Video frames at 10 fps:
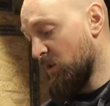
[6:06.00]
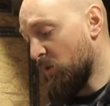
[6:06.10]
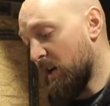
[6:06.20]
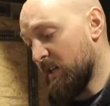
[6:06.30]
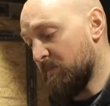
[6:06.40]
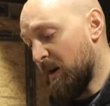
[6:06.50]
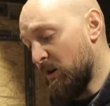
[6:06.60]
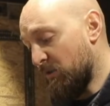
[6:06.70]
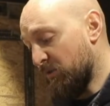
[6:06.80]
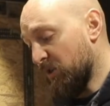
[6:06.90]
quite as
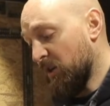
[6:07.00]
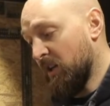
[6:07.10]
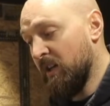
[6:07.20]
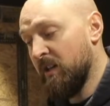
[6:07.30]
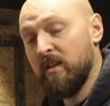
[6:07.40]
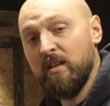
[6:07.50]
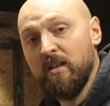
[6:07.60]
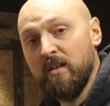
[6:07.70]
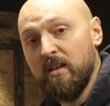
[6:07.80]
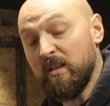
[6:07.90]
powerful
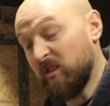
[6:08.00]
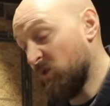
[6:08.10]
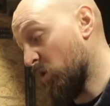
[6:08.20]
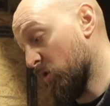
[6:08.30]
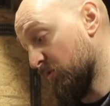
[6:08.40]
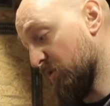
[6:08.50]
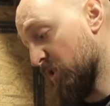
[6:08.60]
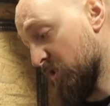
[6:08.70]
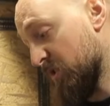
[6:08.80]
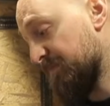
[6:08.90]
as a corded
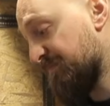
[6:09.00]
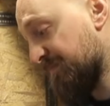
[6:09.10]
version.